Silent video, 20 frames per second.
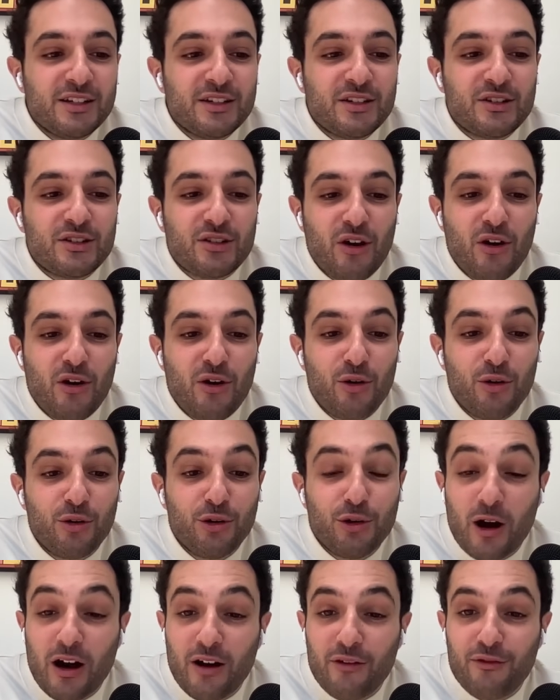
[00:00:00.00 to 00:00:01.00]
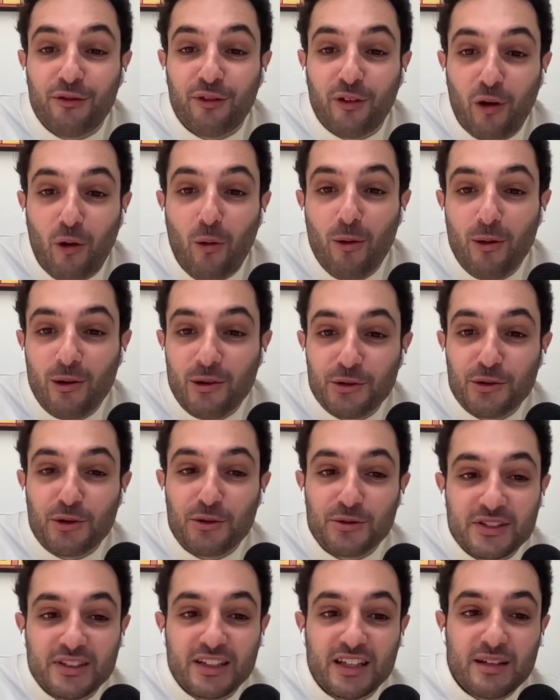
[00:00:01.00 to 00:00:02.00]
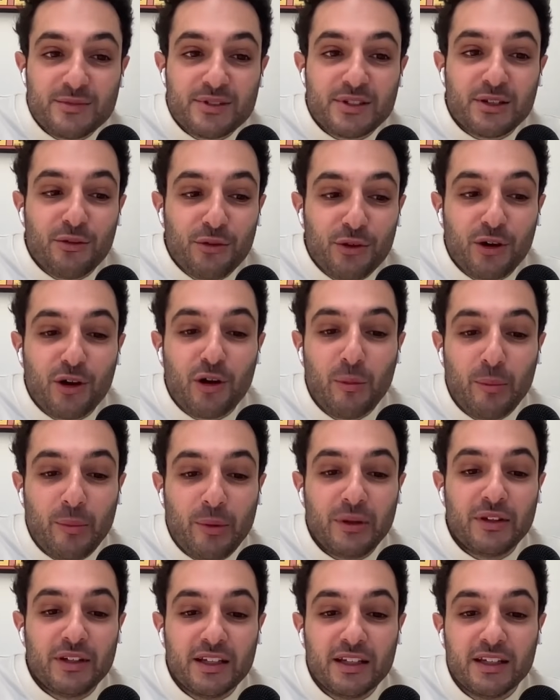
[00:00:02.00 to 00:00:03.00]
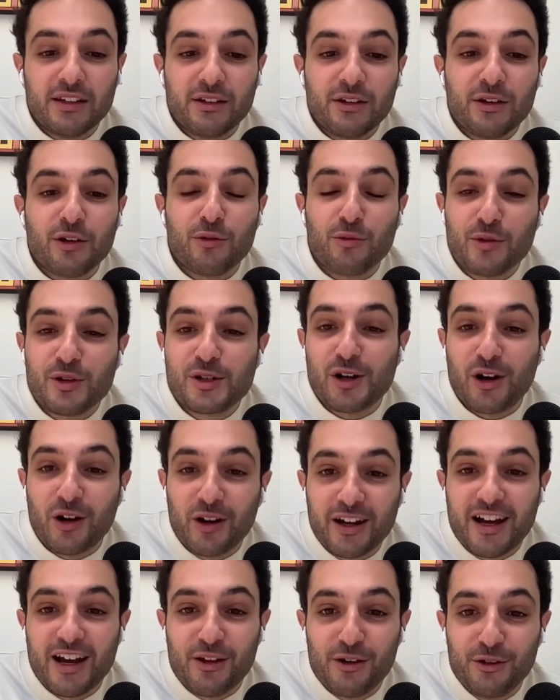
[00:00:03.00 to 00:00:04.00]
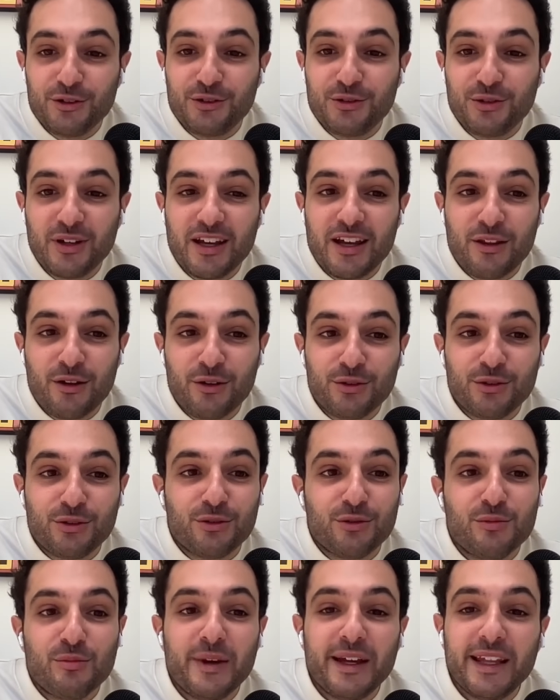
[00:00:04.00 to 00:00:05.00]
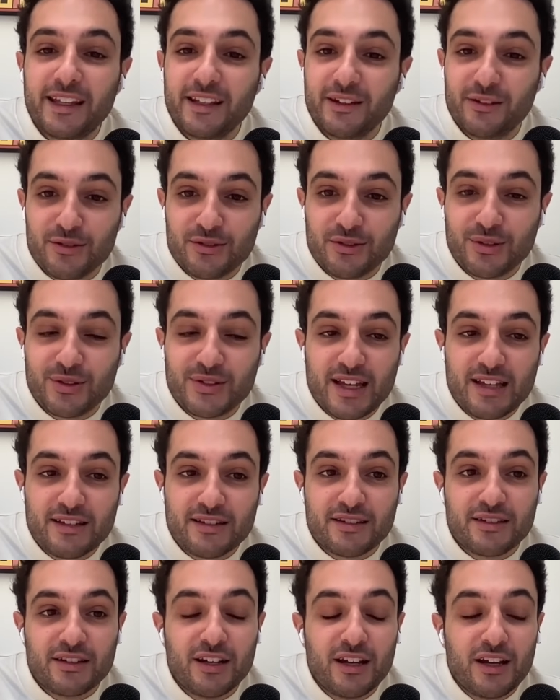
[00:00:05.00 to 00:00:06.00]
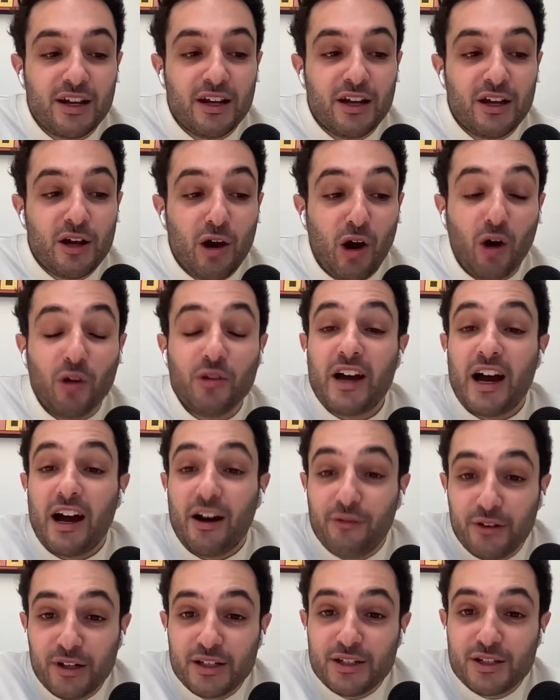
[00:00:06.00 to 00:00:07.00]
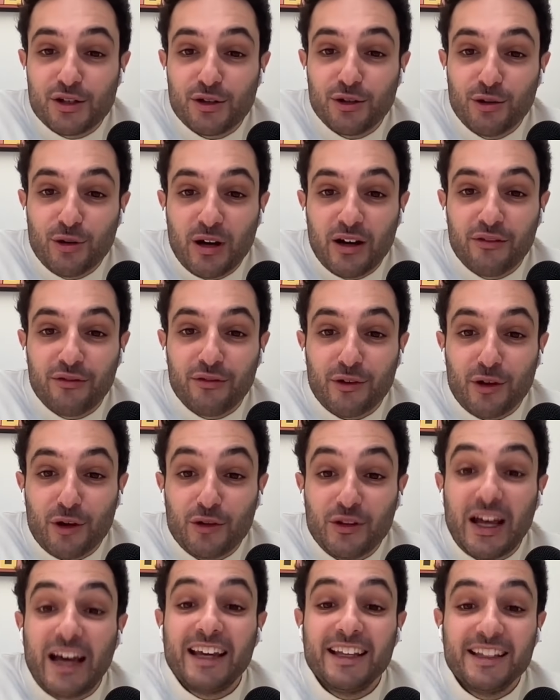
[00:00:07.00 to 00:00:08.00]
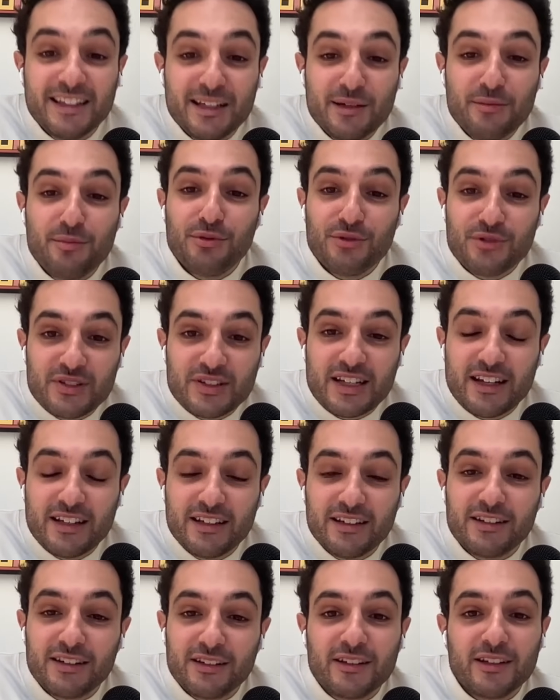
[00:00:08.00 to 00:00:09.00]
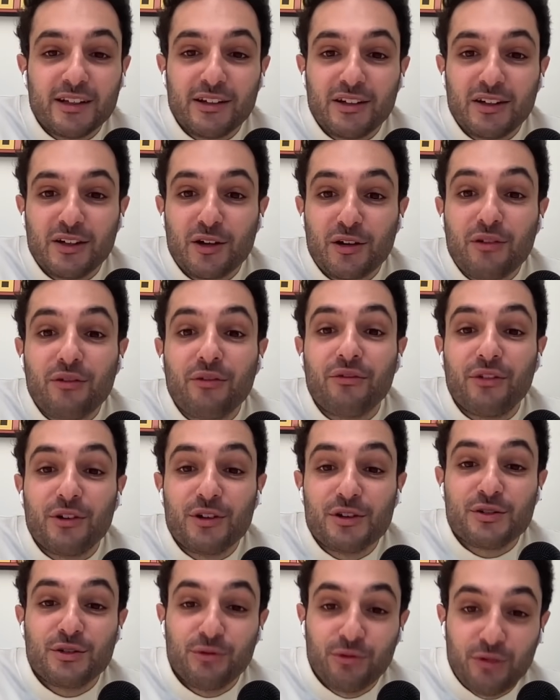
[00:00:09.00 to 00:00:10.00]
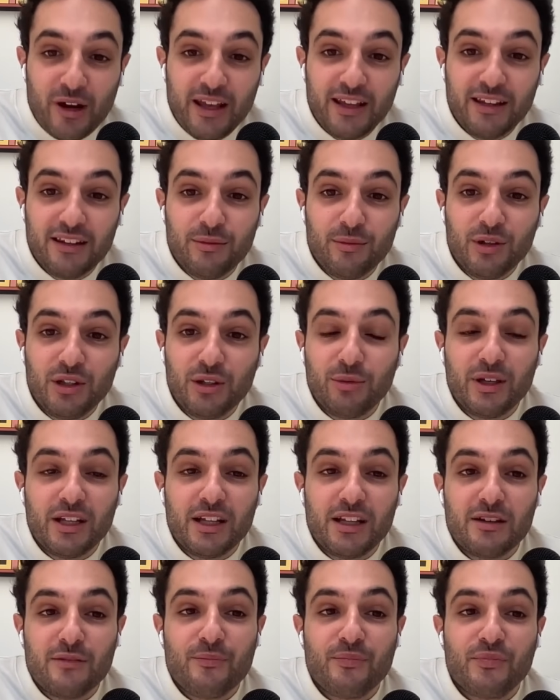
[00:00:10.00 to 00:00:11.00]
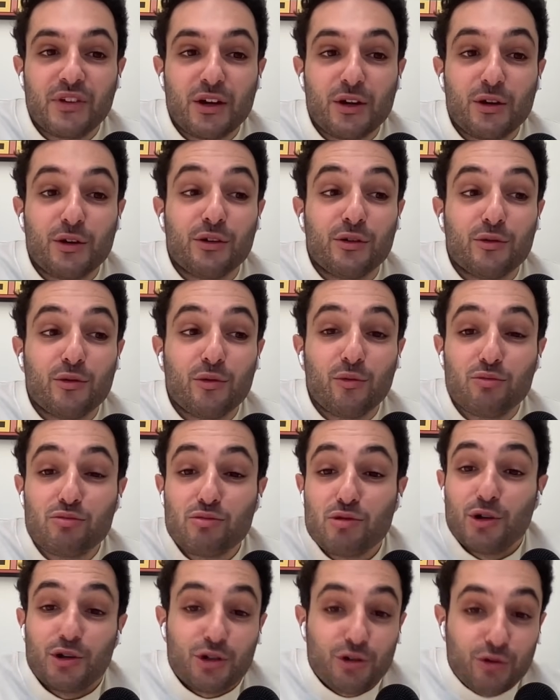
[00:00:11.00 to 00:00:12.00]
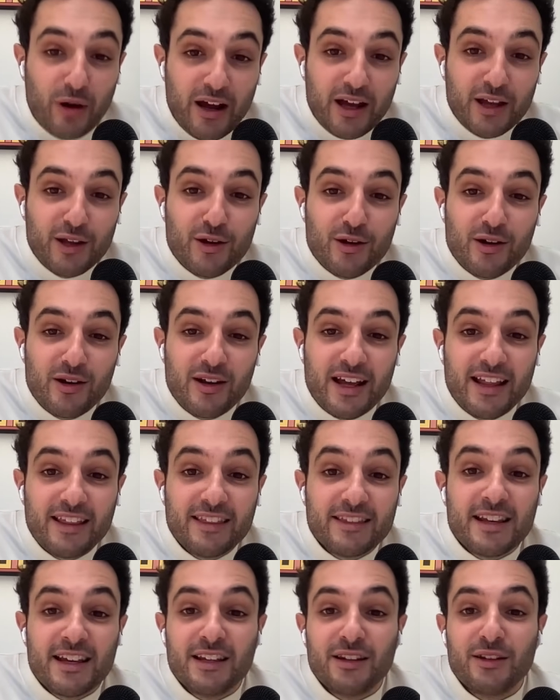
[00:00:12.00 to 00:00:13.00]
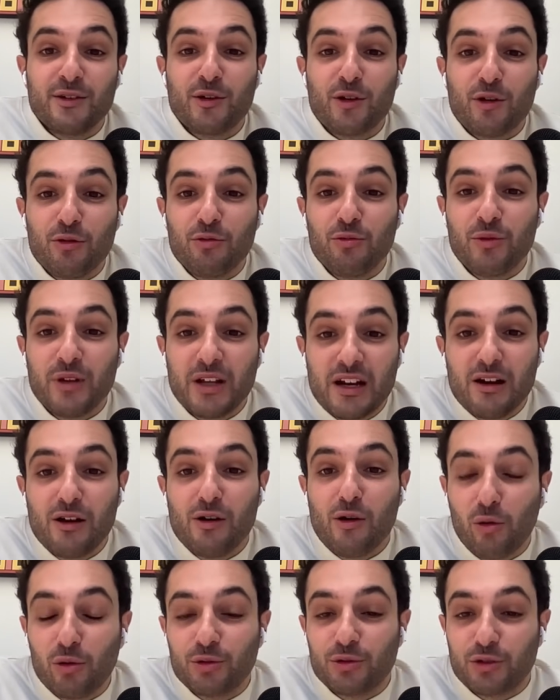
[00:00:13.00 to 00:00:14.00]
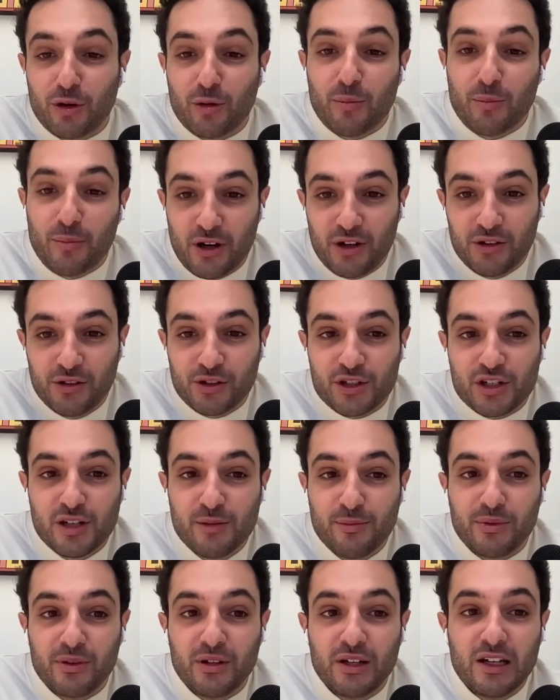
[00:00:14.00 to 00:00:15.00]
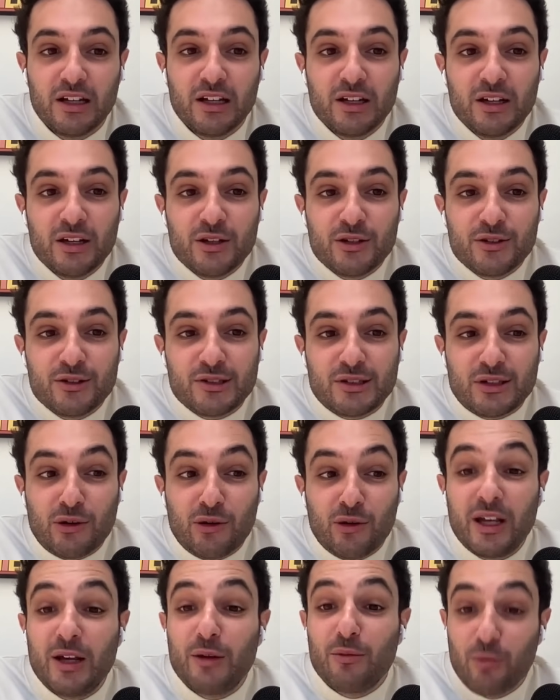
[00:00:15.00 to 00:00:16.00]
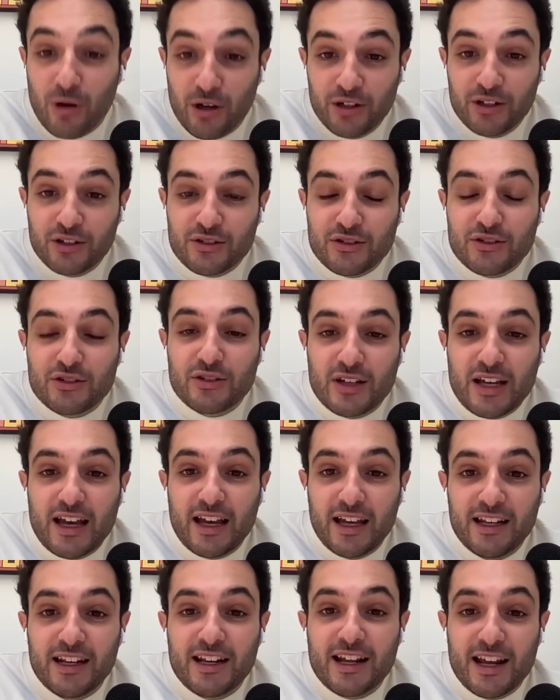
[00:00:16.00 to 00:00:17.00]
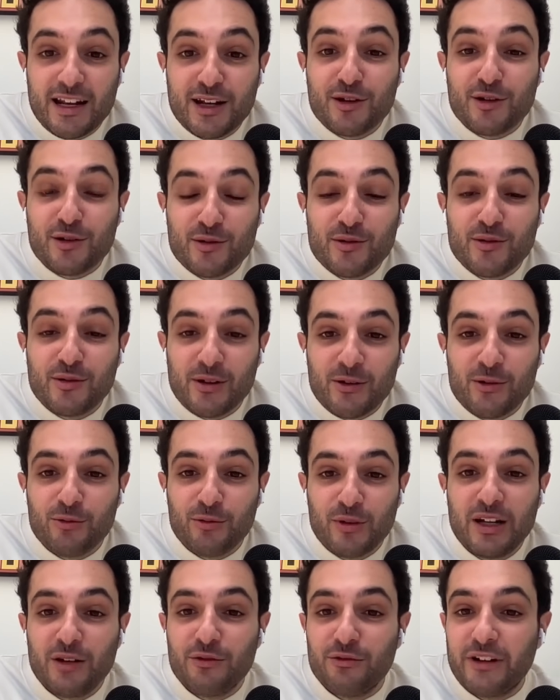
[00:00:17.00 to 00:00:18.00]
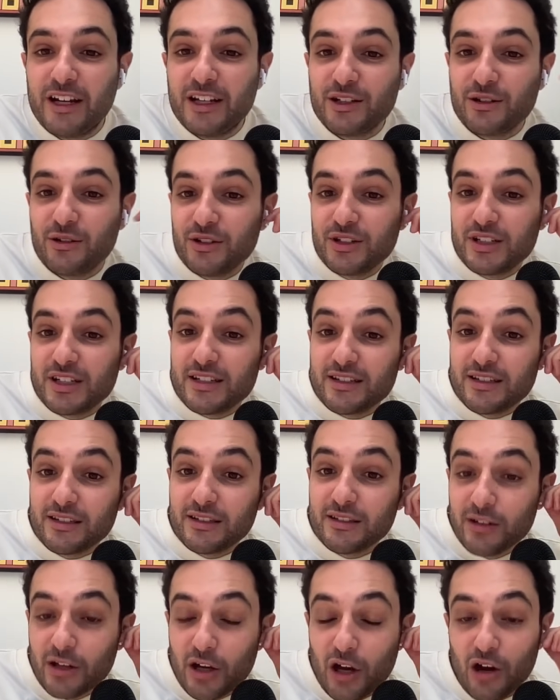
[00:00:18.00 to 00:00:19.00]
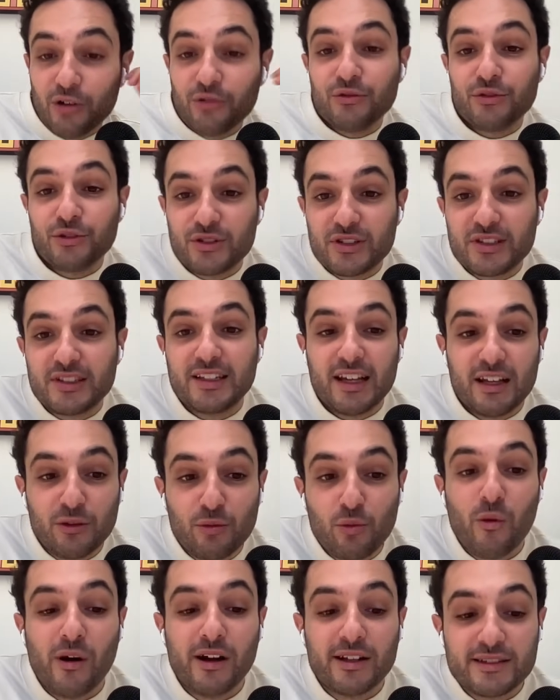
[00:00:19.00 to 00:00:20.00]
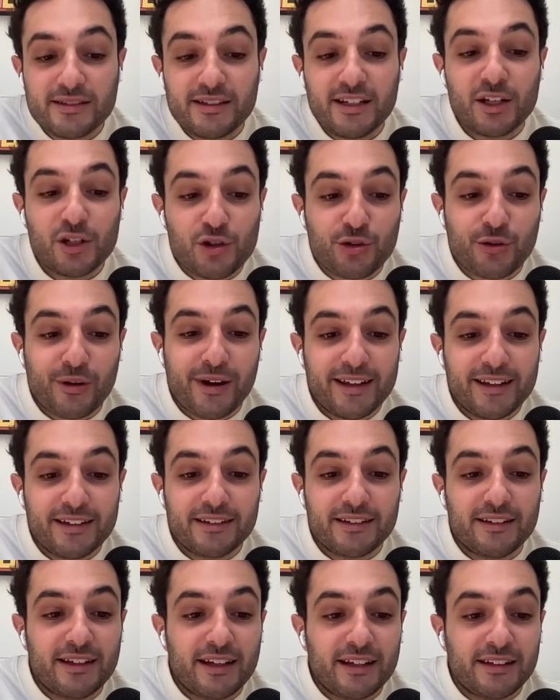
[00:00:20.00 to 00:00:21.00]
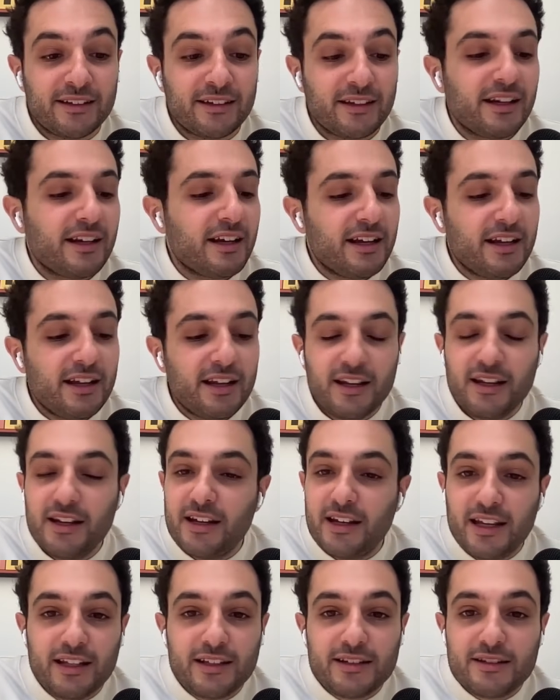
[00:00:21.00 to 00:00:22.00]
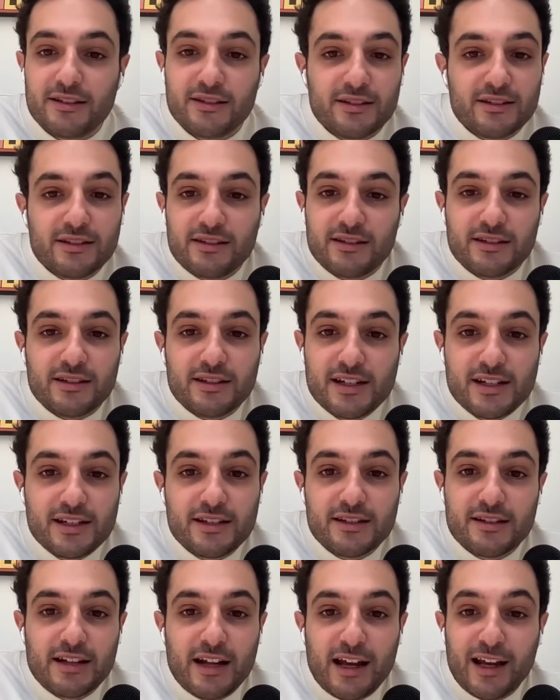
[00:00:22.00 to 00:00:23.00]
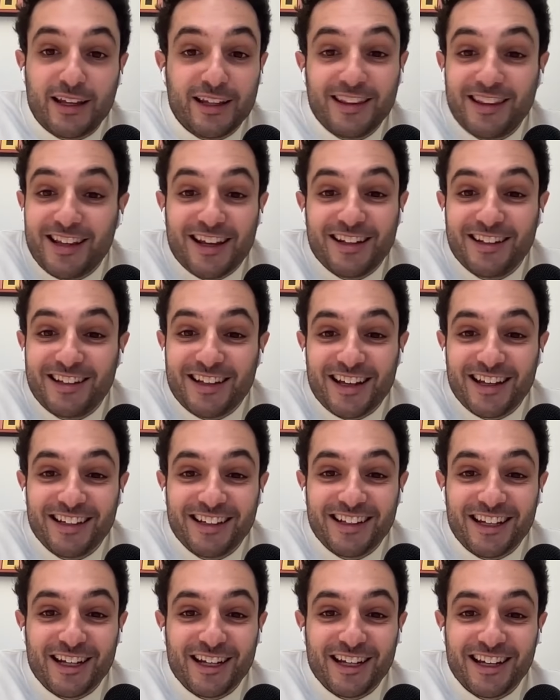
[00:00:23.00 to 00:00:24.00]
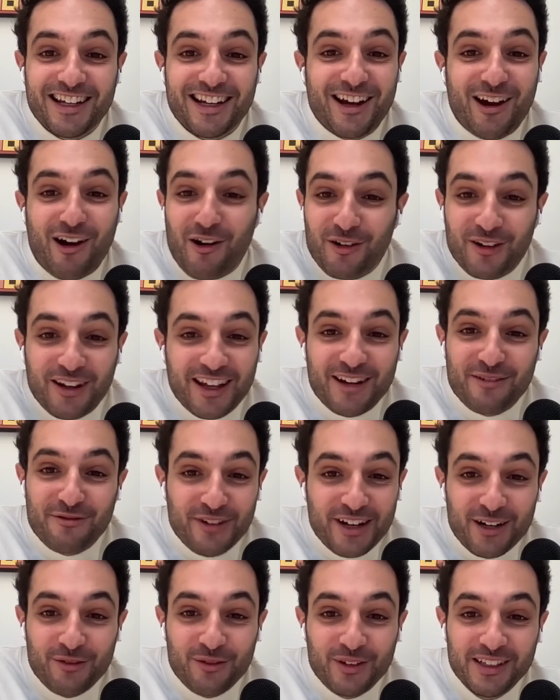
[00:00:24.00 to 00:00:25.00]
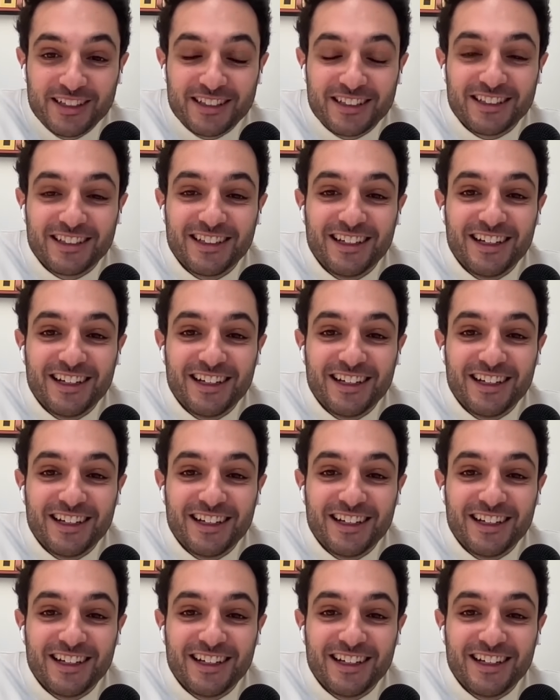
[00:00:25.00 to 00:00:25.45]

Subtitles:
So you have all those teams on the company, which are gathered together to make it a success. On average, you have a 90% conversion rate between a trial and then a real long-term partnership. So it works, and really radiologists understand once they try it that it's like they can't get rid of it,